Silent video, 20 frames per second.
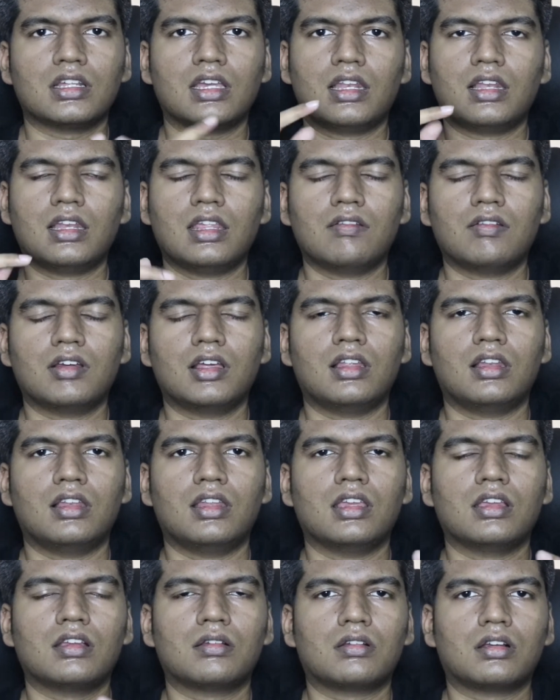I'll leave a
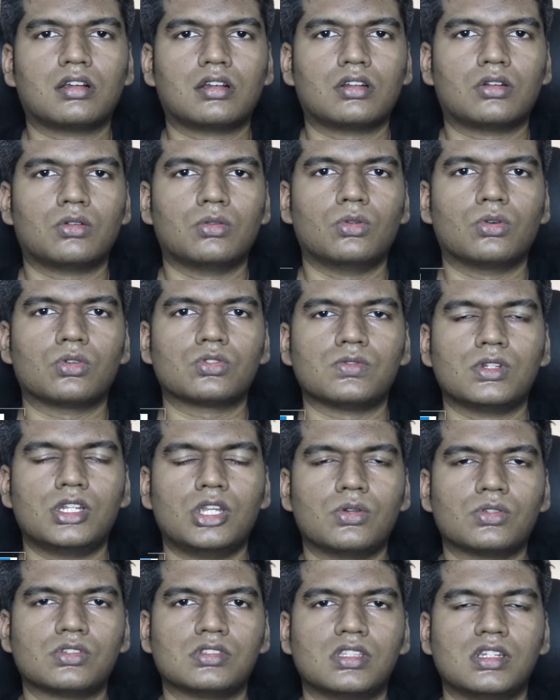link to those
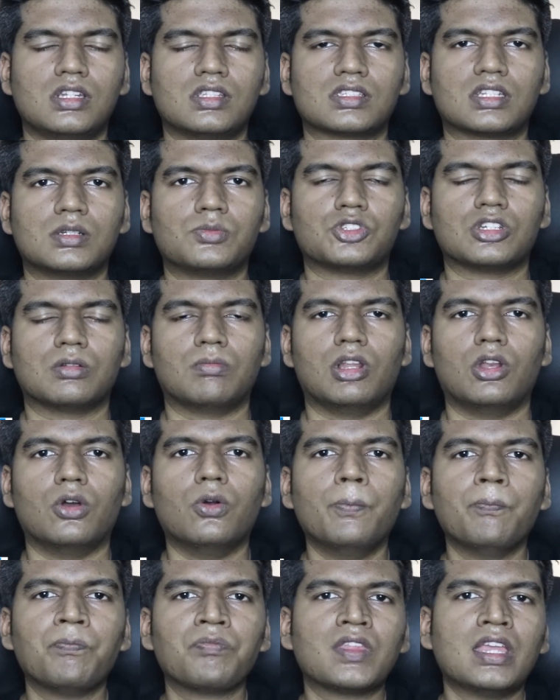videos in the description below.